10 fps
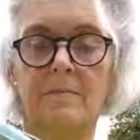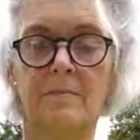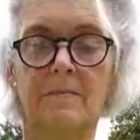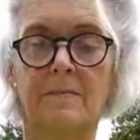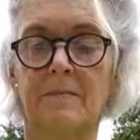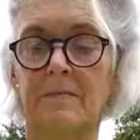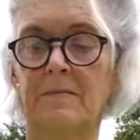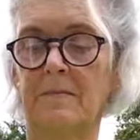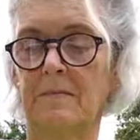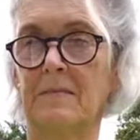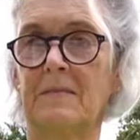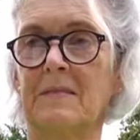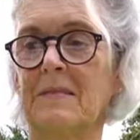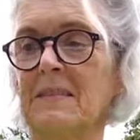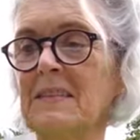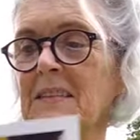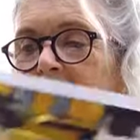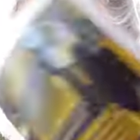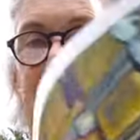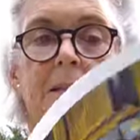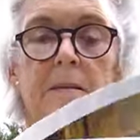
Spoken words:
Nobody speaks.